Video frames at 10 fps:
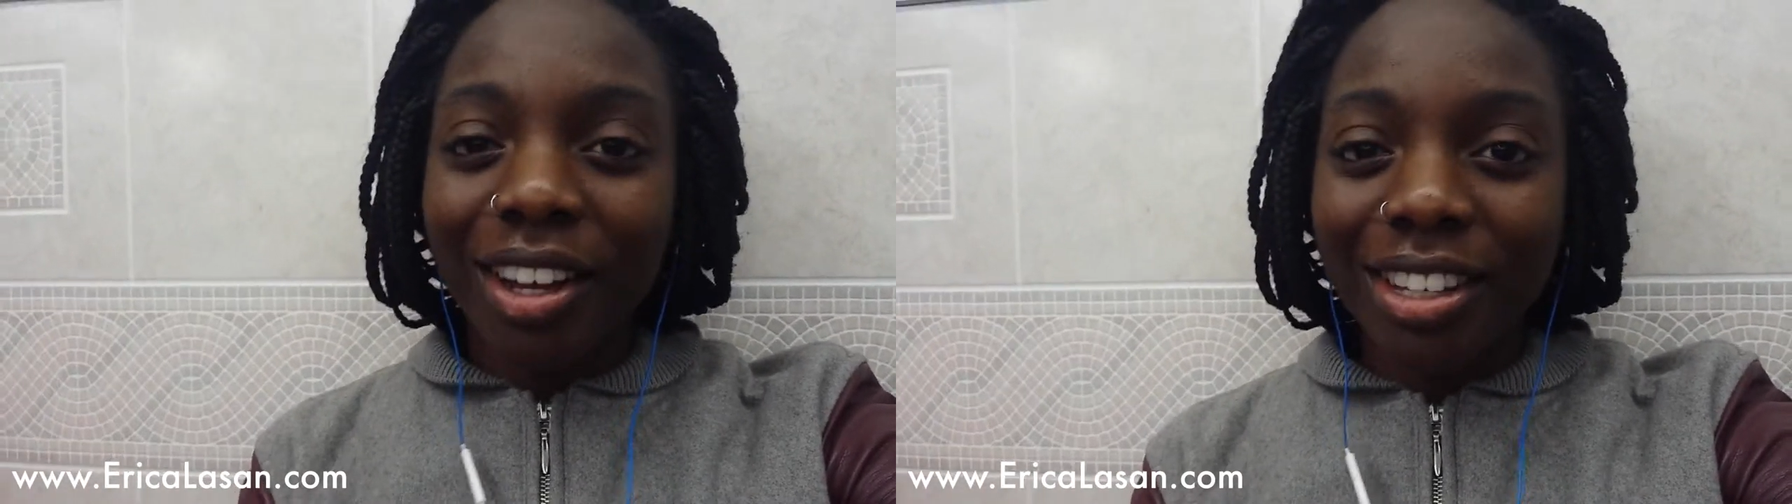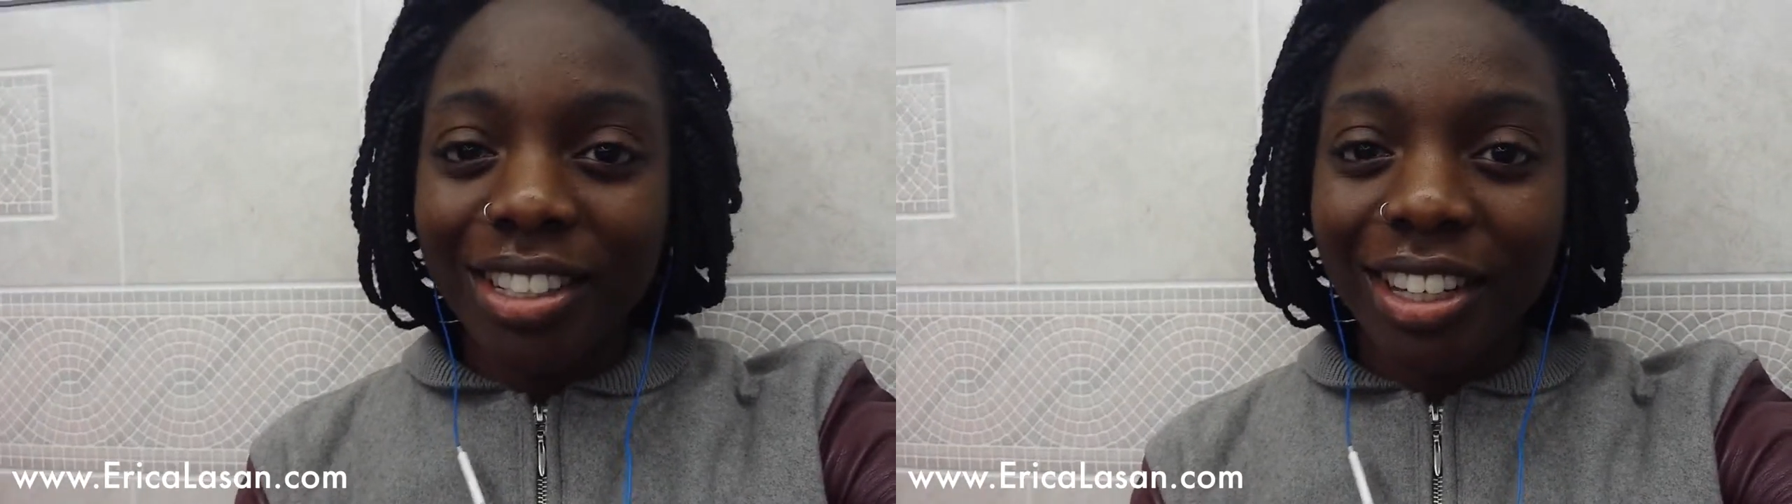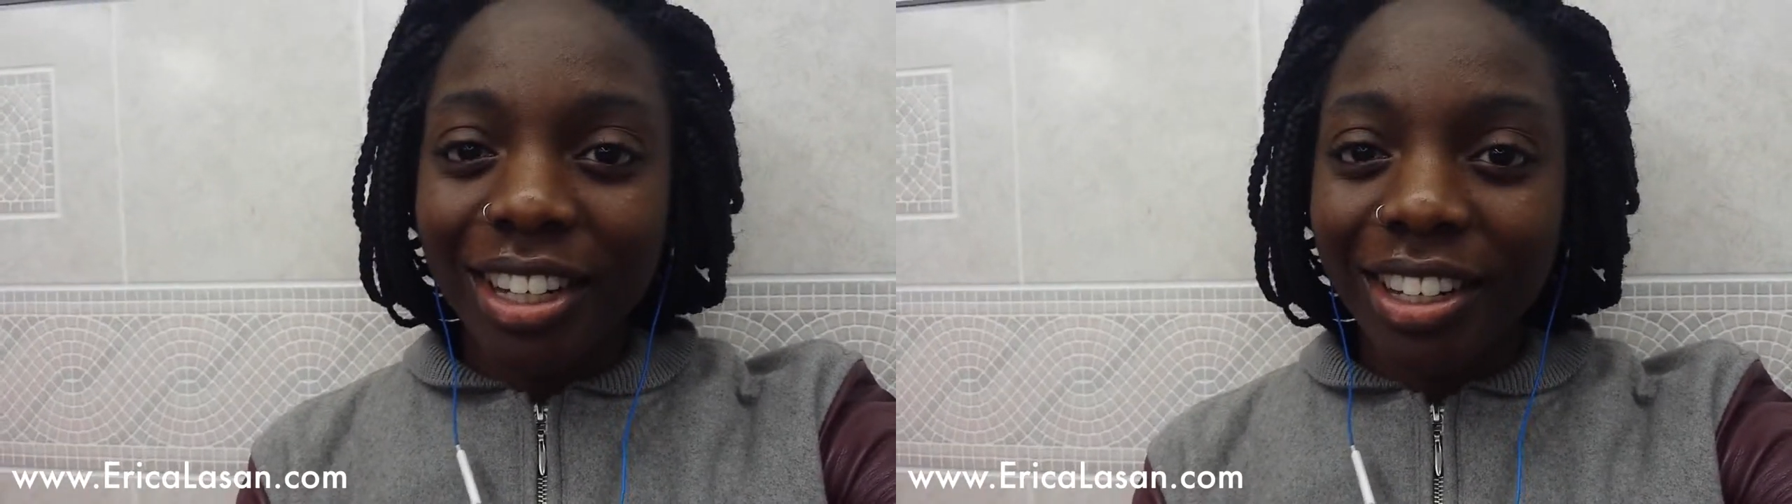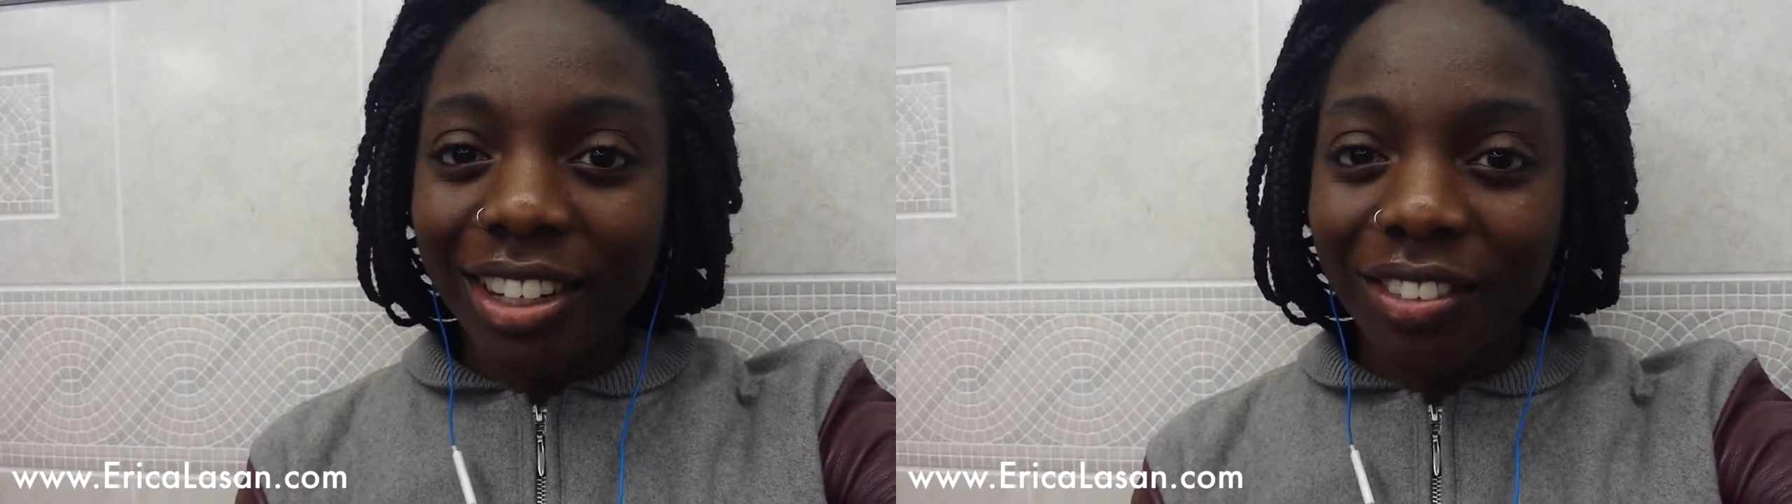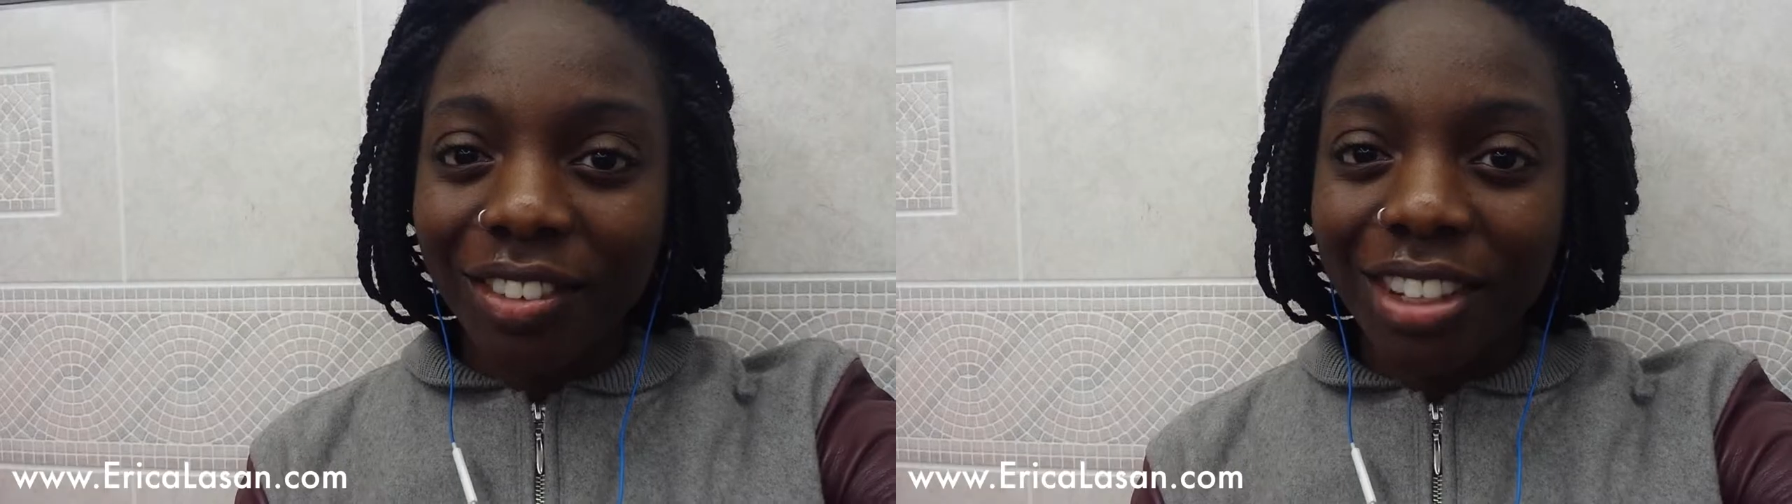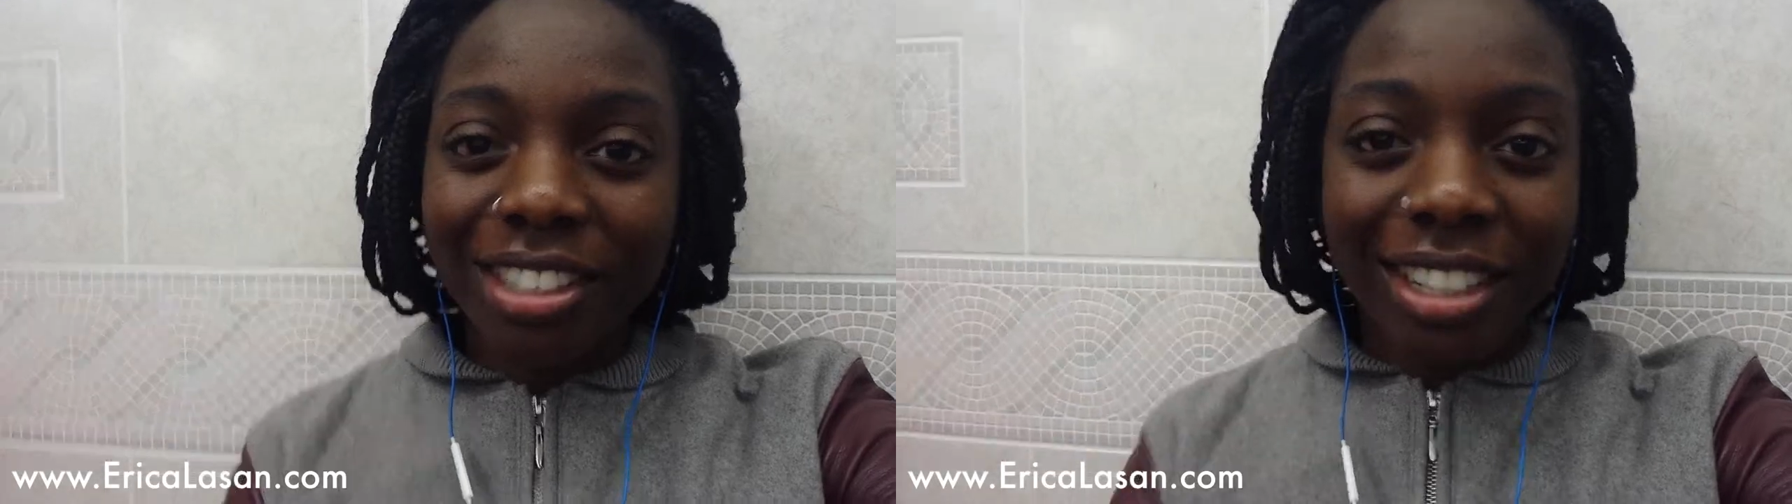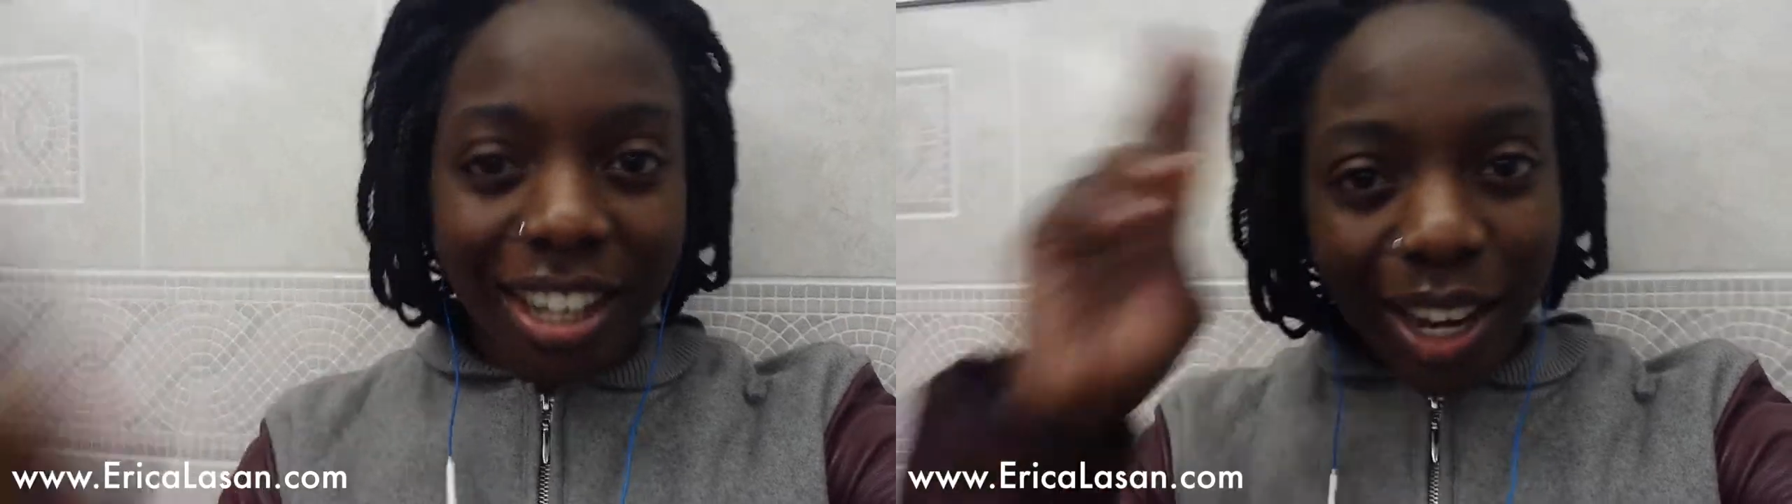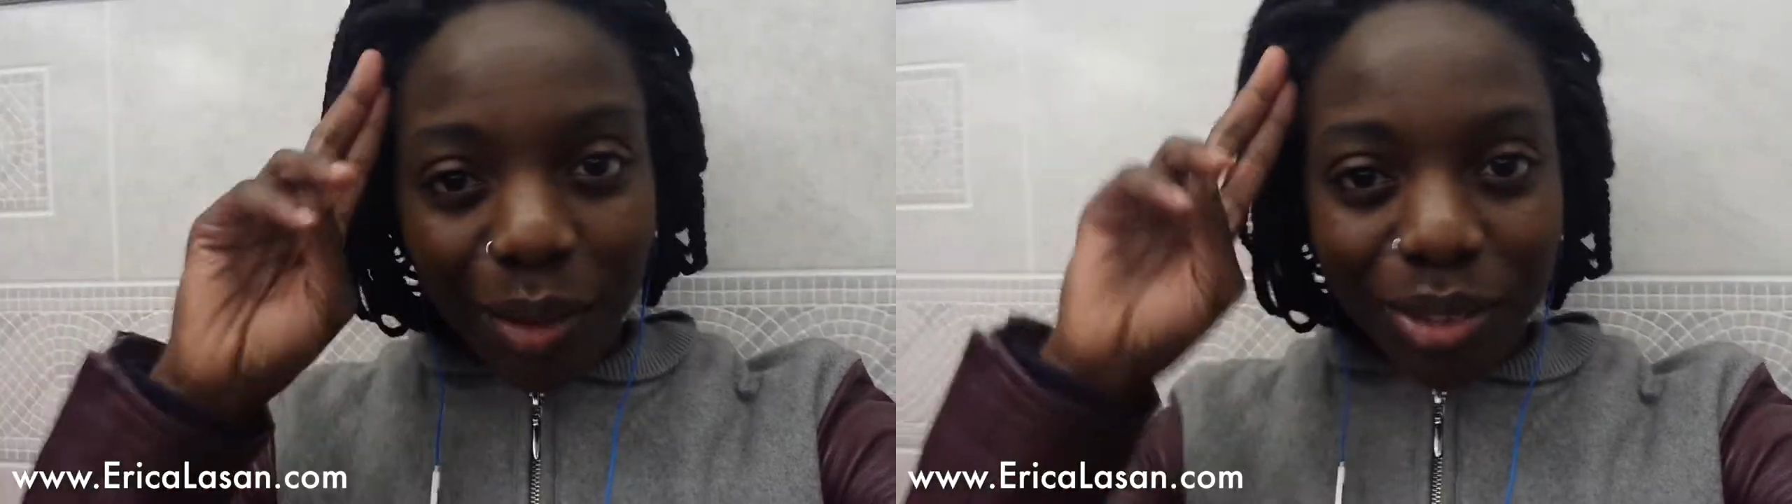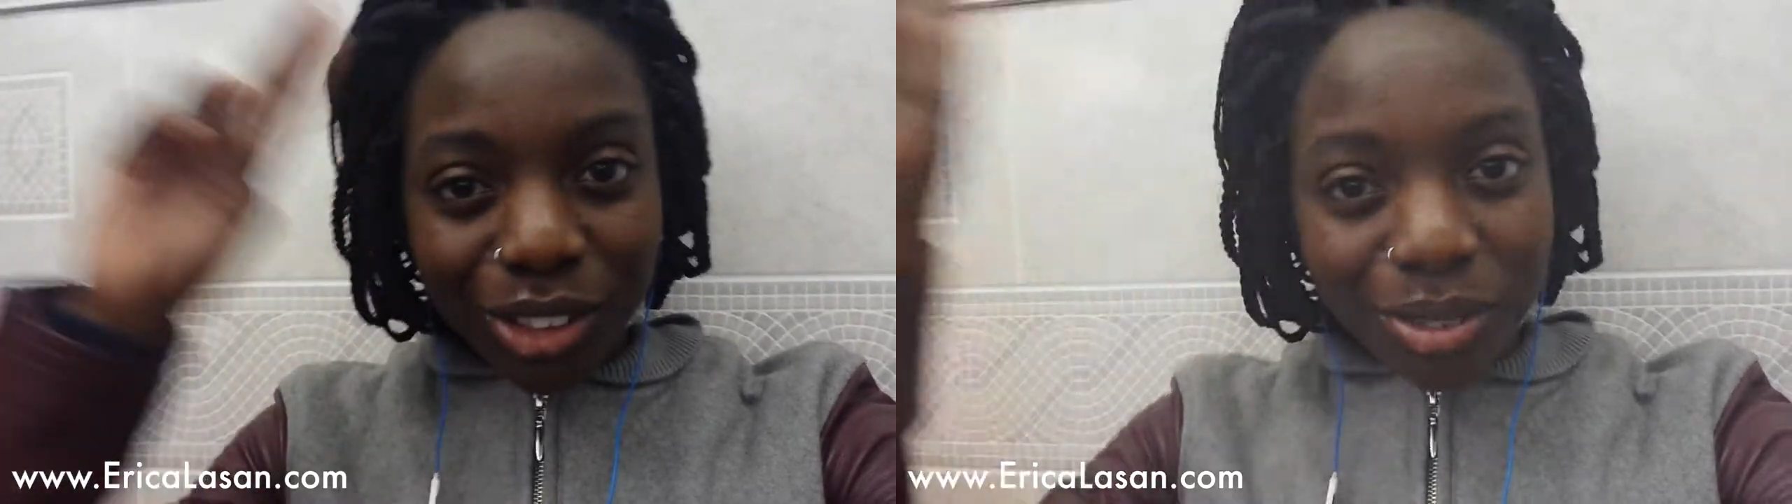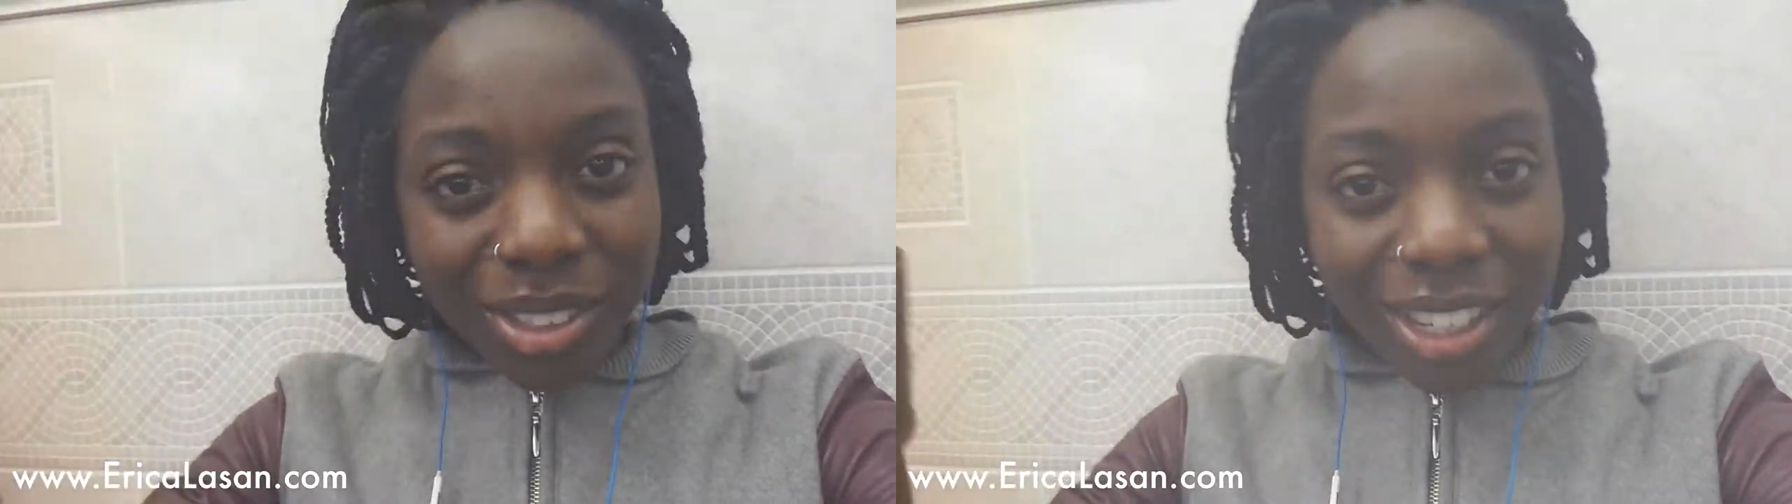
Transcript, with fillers: Until later, live rich and happy dream